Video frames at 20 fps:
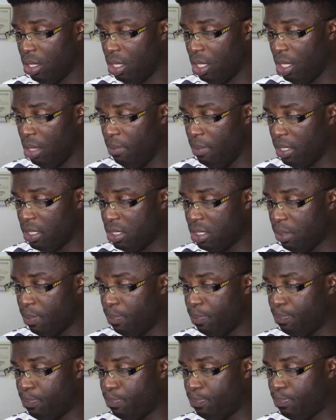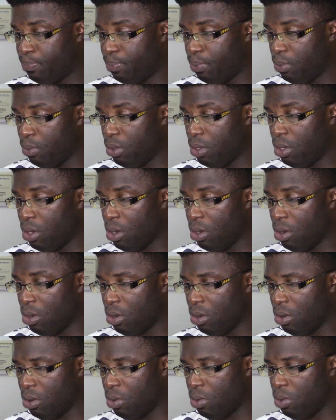He missed the... No,
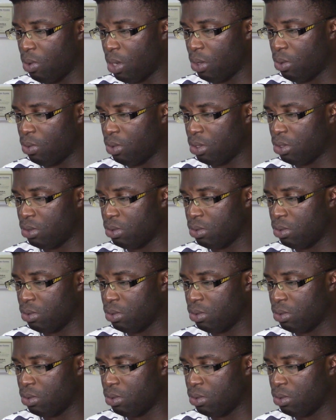what was